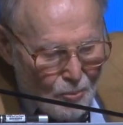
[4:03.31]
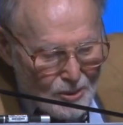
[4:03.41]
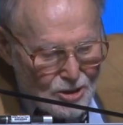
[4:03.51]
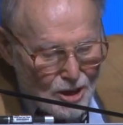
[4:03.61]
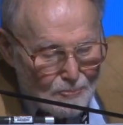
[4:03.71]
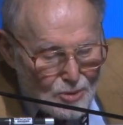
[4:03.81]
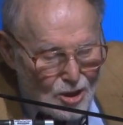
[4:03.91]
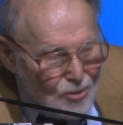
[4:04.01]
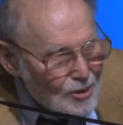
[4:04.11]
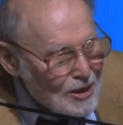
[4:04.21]
But Jim's
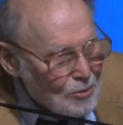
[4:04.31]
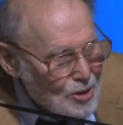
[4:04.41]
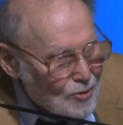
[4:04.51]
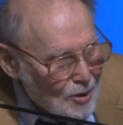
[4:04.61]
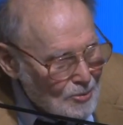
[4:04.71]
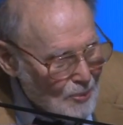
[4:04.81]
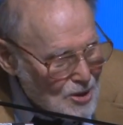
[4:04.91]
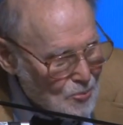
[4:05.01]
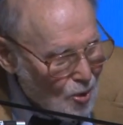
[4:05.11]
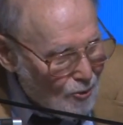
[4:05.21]
career was very
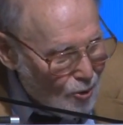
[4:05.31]
much more